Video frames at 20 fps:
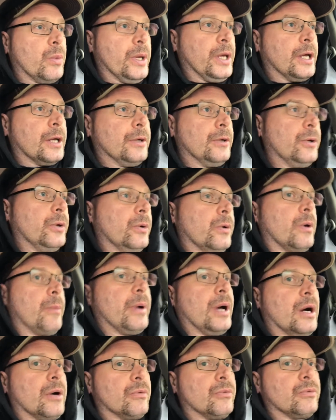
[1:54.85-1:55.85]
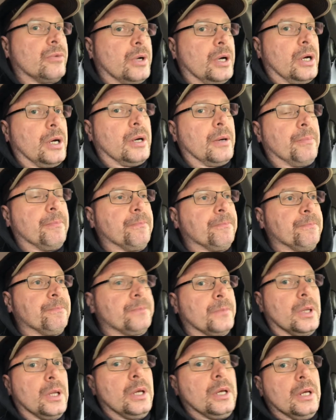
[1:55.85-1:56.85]
we can do about
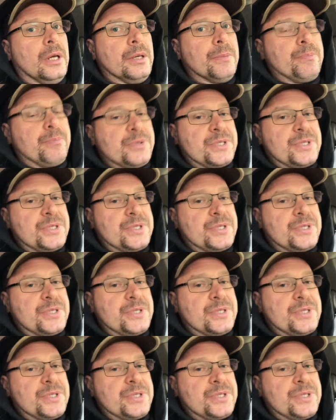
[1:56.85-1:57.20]
um,